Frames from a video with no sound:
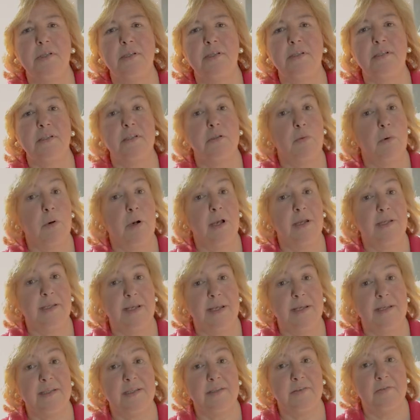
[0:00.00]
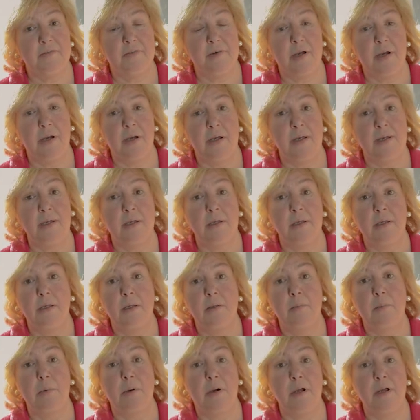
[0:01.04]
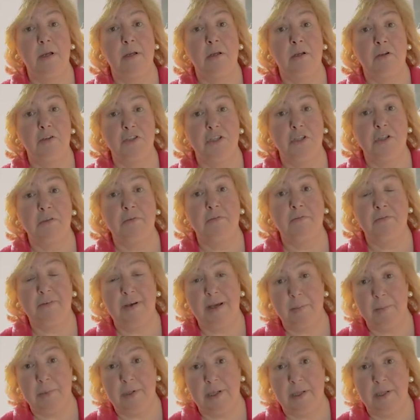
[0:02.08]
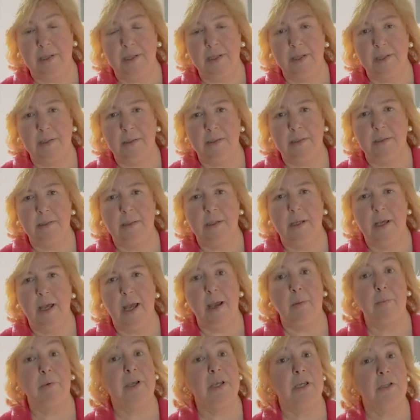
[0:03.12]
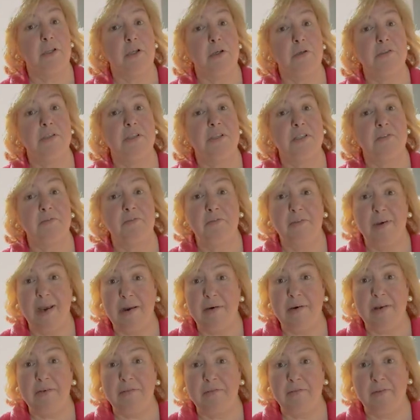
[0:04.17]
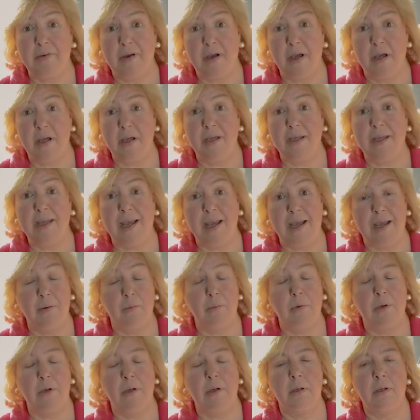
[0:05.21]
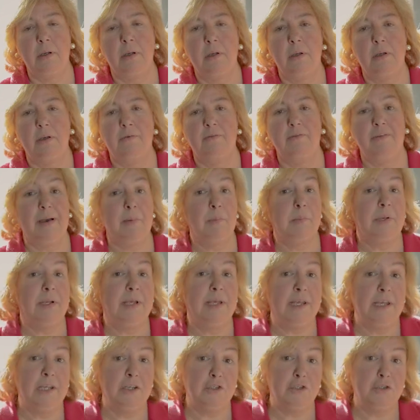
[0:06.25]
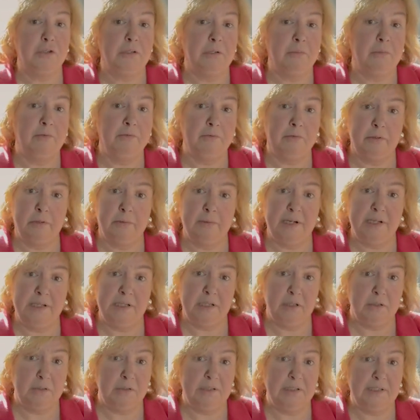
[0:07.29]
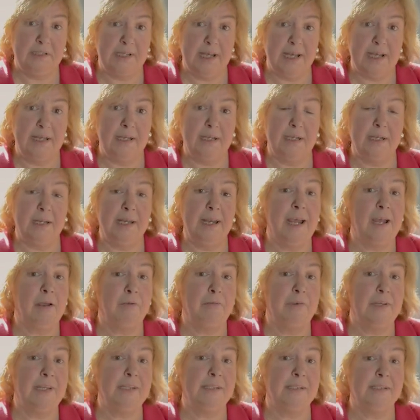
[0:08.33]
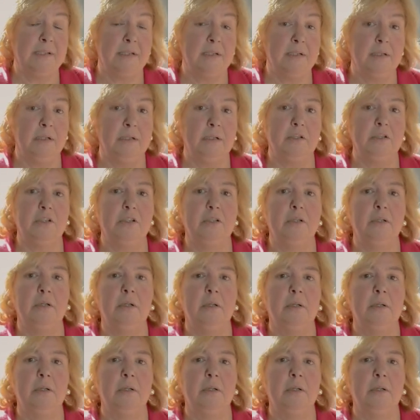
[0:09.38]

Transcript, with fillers: it to identify biological family, how we can use it to verify our family history that we've already undertaken, our research,